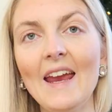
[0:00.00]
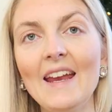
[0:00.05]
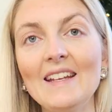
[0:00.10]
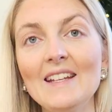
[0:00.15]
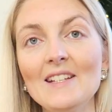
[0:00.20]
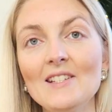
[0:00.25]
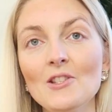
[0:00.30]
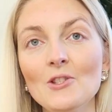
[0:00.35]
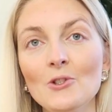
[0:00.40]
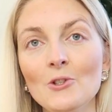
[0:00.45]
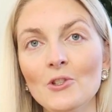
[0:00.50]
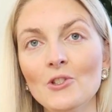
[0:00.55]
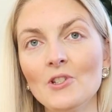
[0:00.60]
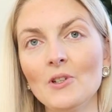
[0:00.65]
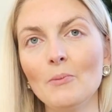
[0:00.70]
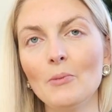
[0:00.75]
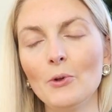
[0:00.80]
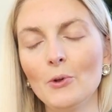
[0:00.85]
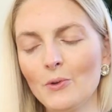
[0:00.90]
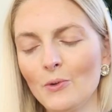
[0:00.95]
and this is such
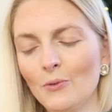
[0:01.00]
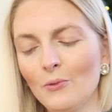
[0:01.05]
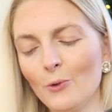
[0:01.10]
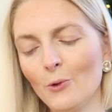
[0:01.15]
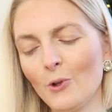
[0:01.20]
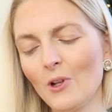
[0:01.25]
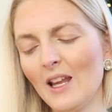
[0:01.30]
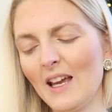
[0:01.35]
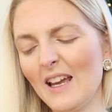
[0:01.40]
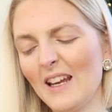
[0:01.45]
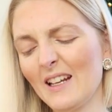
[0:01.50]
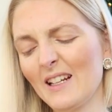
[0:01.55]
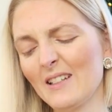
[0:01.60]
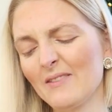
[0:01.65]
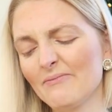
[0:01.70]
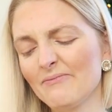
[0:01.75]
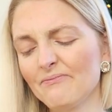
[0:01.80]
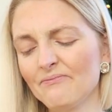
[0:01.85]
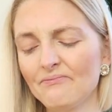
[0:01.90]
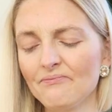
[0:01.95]
a beautiful
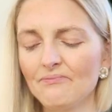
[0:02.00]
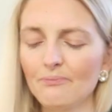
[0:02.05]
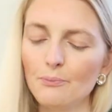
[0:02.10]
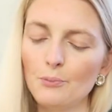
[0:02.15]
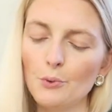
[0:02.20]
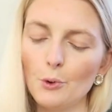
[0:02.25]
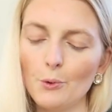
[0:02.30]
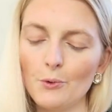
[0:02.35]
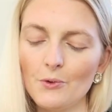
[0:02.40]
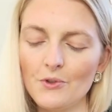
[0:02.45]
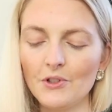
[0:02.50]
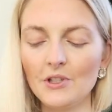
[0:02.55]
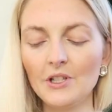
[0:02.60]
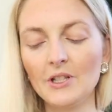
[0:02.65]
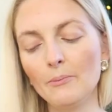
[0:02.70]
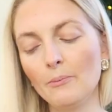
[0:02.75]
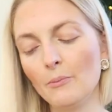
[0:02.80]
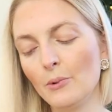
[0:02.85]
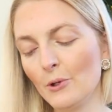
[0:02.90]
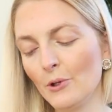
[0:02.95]
like
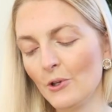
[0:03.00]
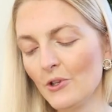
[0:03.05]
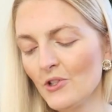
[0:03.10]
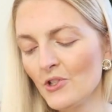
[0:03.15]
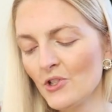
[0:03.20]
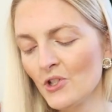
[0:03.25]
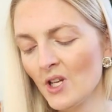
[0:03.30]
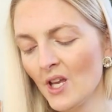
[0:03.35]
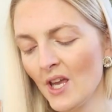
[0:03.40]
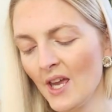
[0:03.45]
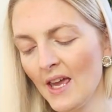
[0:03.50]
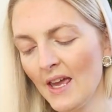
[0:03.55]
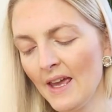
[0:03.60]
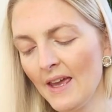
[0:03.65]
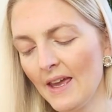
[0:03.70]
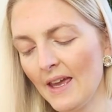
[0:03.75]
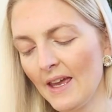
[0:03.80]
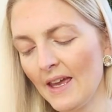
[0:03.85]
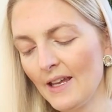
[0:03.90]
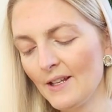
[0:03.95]
bronzer blush.
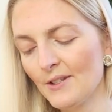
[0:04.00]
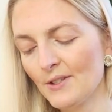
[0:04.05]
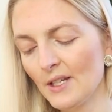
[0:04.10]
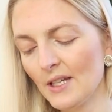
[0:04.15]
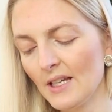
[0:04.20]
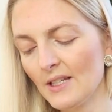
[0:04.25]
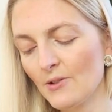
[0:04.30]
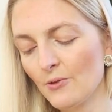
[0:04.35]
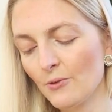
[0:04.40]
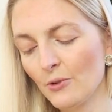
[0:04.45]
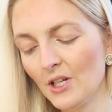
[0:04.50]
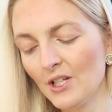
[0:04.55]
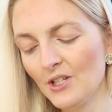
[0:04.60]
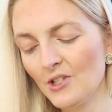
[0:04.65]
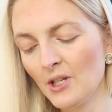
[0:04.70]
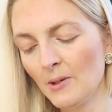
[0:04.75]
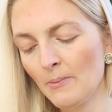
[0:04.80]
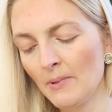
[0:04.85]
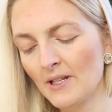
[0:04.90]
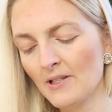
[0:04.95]
And it's really
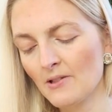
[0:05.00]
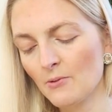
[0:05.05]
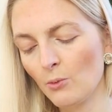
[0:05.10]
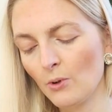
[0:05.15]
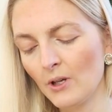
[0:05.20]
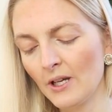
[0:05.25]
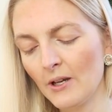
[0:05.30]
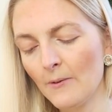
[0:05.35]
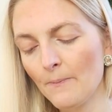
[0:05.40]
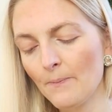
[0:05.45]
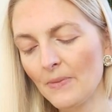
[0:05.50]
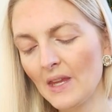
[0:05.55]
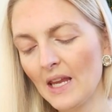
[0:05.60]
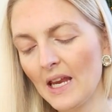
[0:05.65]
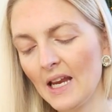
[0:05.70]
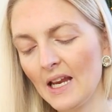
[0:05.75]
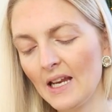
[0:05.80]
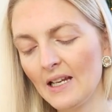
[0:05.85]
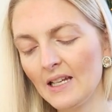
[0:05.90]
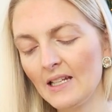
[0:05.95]
cheap as well,
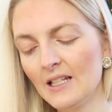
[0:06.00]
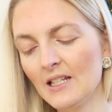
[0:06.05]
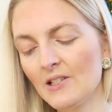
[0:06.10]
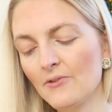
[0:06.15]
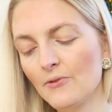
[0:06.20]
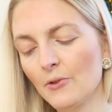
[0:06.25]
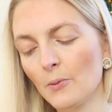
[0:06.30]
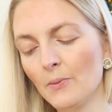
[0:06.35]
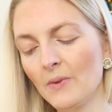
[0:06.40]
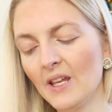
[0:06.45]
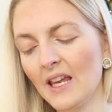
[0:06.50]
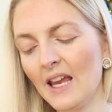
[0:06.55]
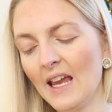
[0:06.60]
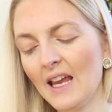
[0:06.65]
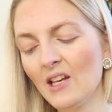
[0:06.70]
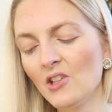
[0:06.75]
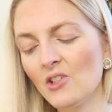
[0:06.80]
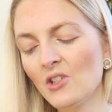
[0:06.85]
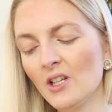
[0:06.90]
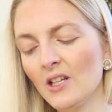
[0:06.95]
and it is from the
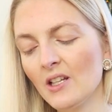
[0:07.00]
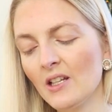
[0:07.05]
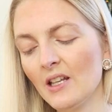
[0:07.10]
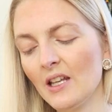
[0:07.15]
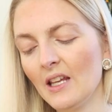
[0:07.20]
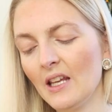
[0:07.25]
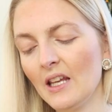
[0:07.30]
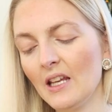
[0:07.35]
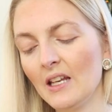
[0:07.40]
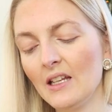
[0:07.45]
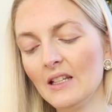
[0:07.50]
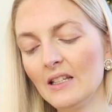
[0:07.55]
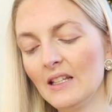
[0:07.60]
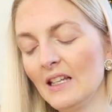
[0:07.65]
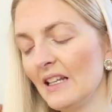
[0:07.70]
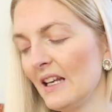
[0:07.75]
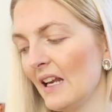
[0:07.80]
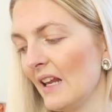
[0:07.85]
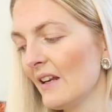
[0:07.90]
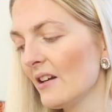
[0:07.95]
Action in
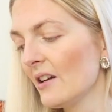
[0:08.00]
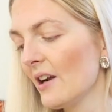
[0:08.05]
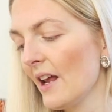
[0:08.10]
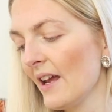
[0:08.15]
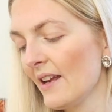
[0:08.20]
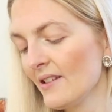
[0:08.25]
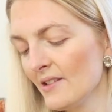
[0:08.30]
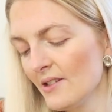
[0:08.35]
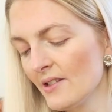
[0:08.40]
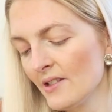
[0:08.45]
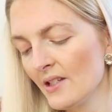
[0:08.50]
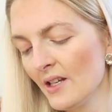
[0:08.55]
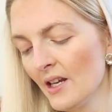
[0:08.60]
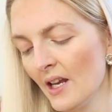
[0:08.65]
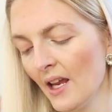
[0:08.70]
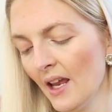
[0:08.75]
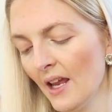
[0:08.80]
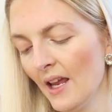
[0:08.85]
the Netherlands,